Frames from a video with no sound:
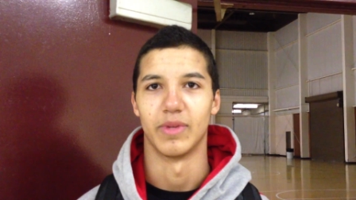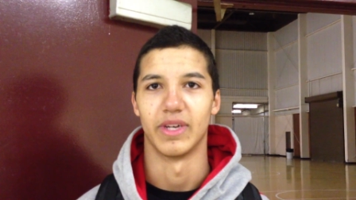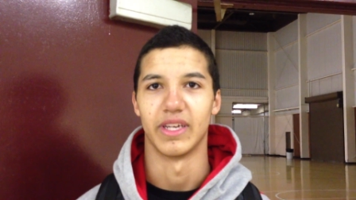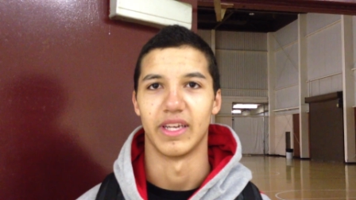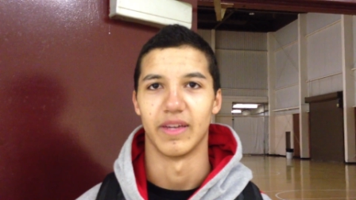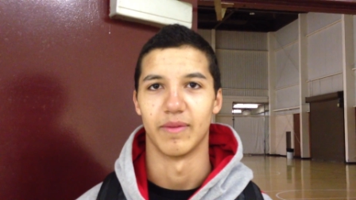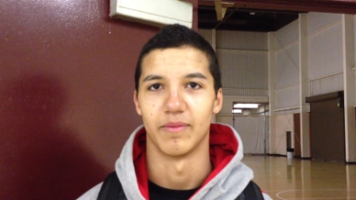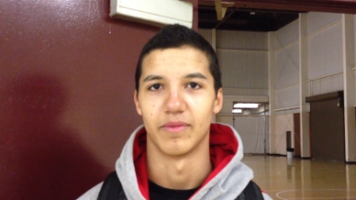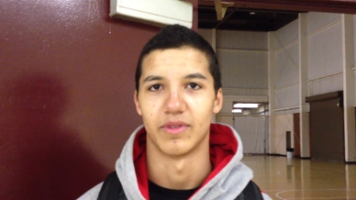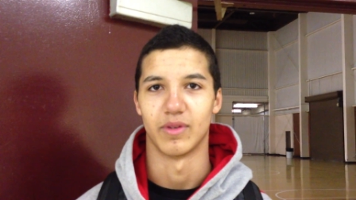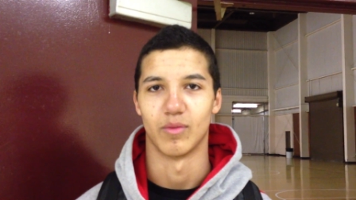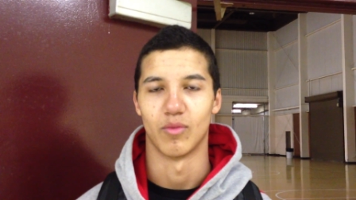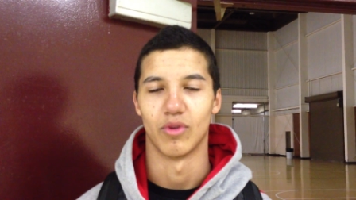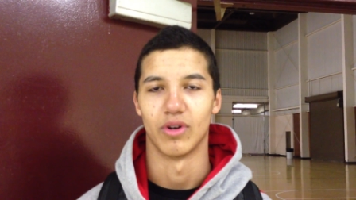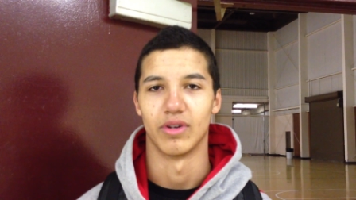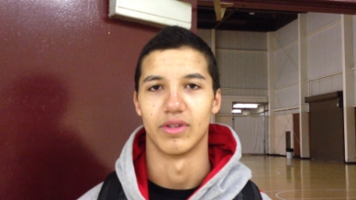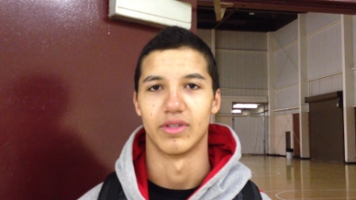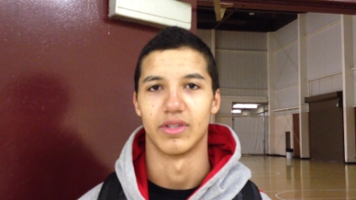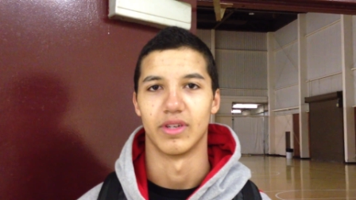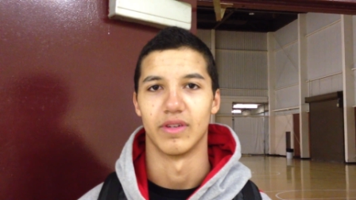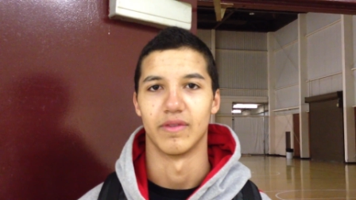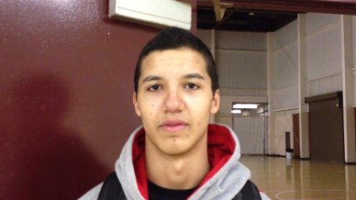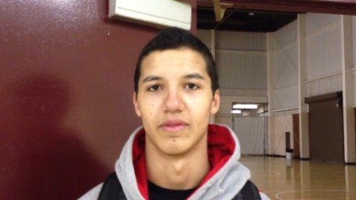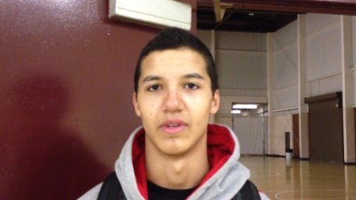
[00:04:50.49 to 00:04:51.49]
like give them some
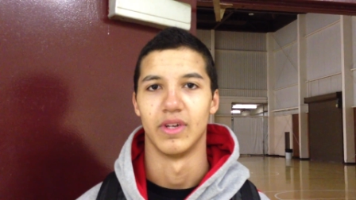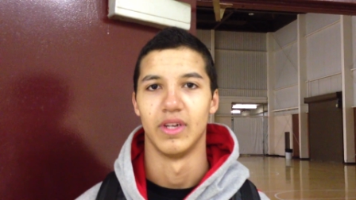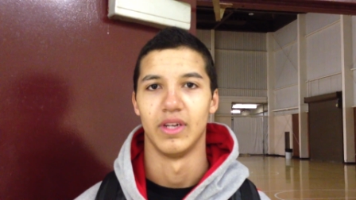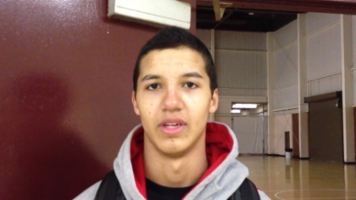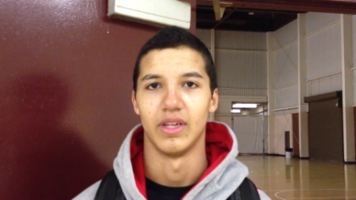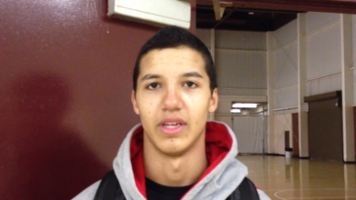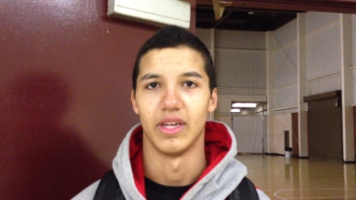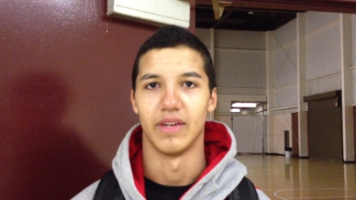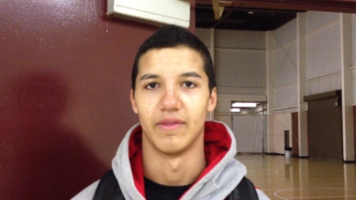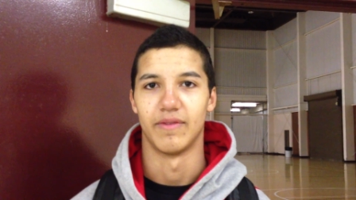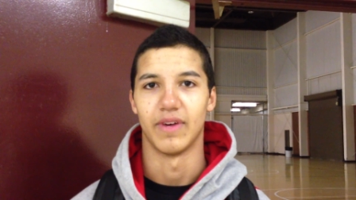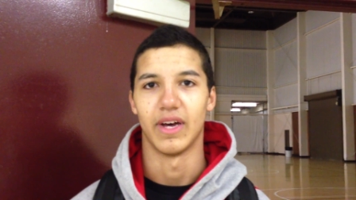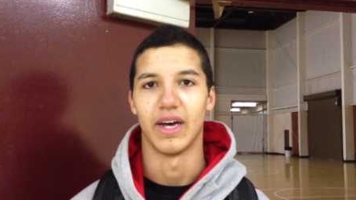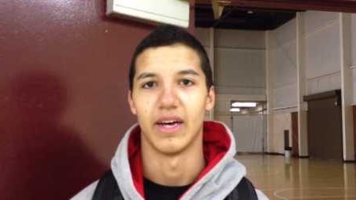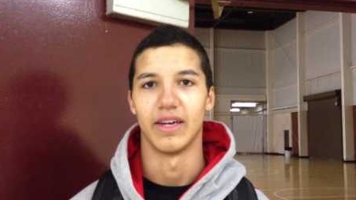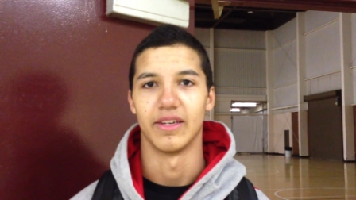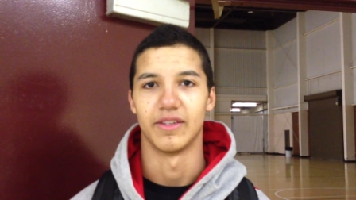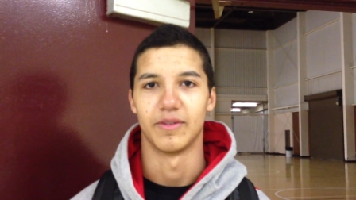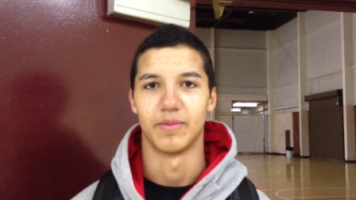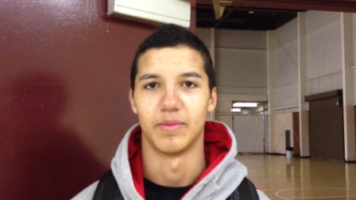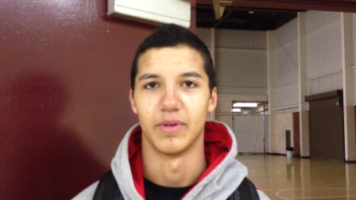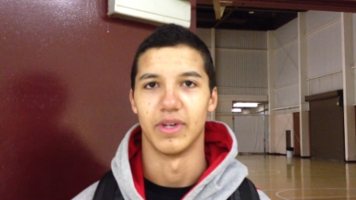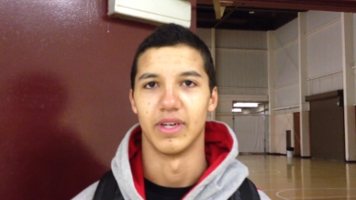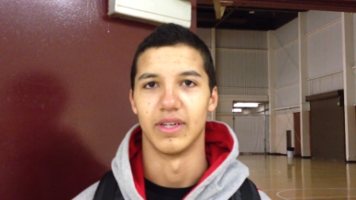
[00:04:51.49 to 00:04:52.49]
words of
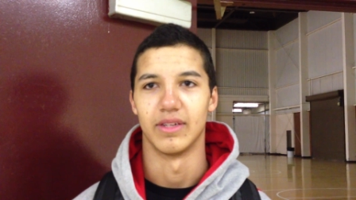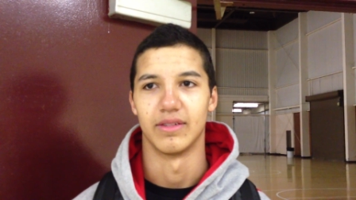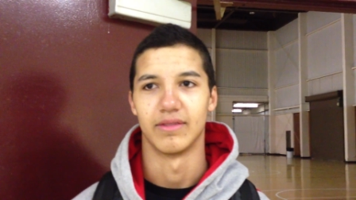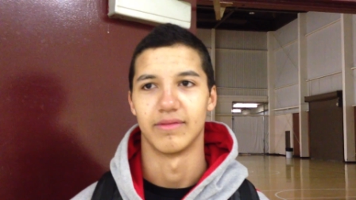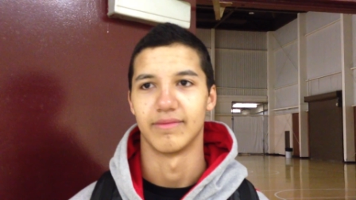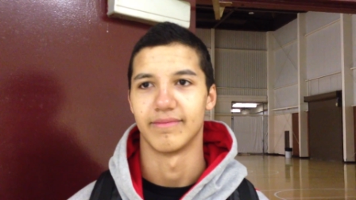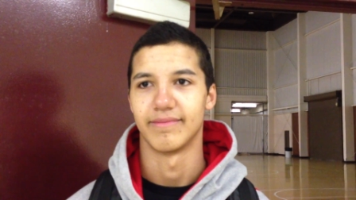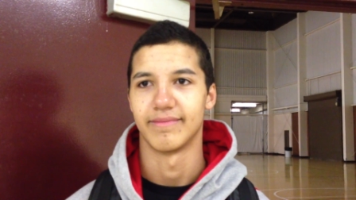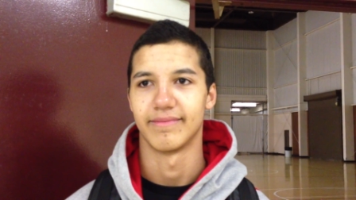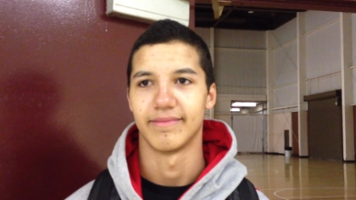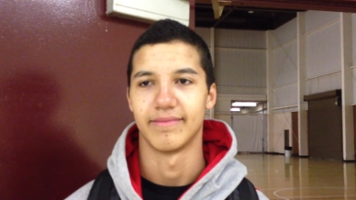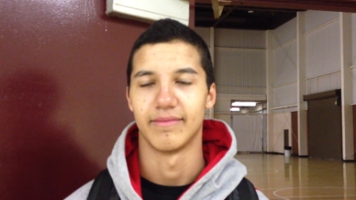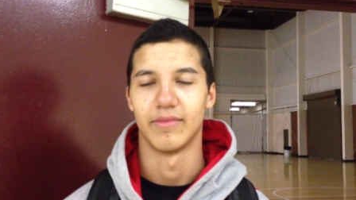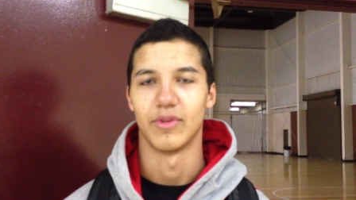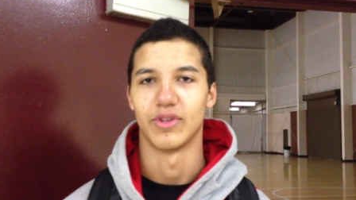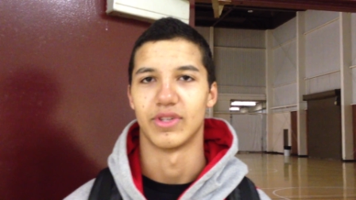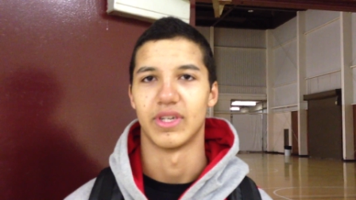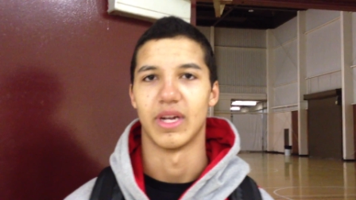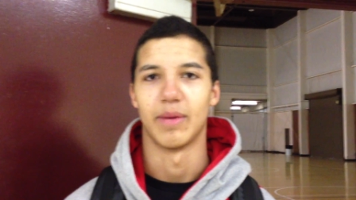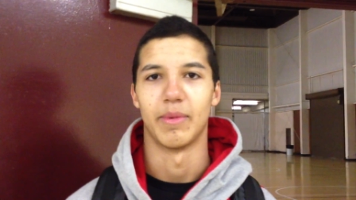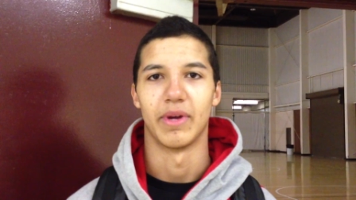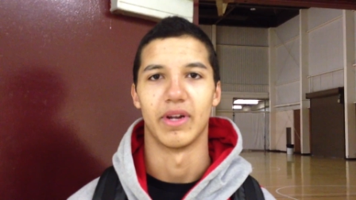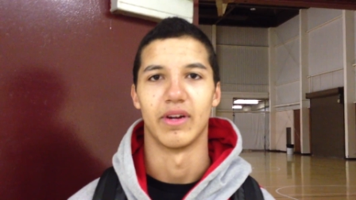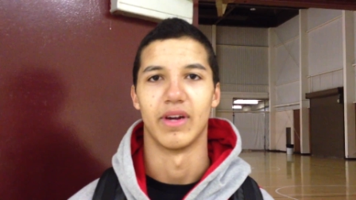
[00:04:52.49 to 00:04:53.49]
advice. But
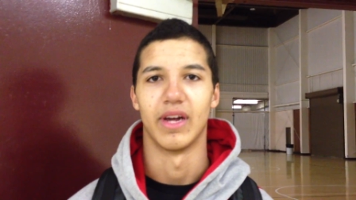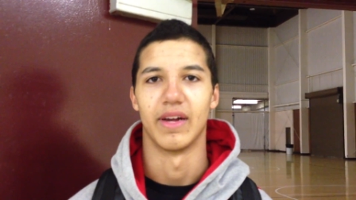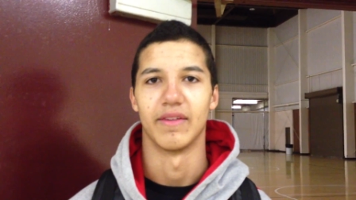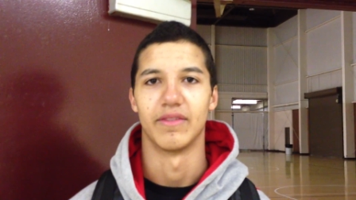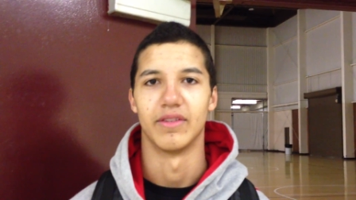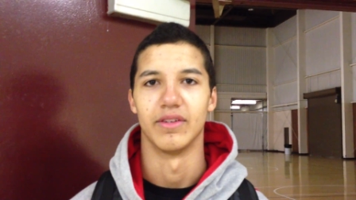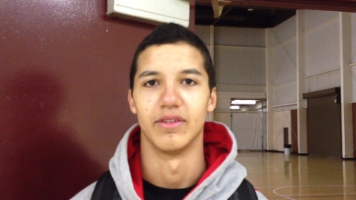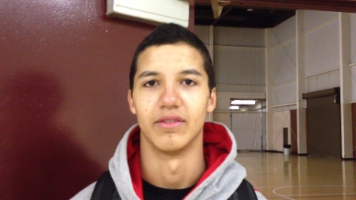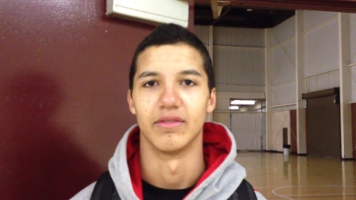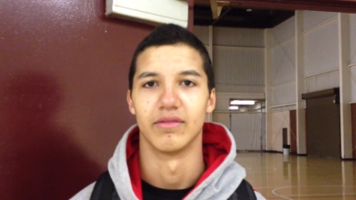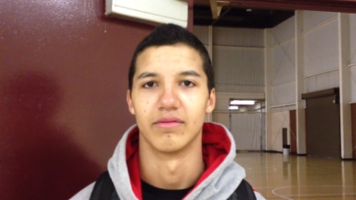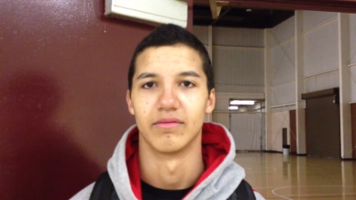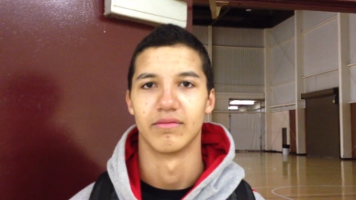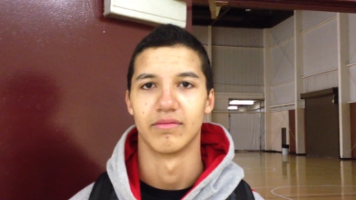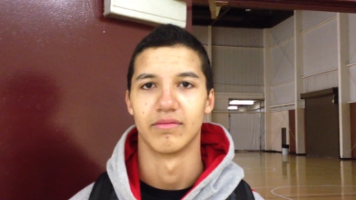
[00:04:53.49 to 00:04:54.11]
most of the time, I don't have to.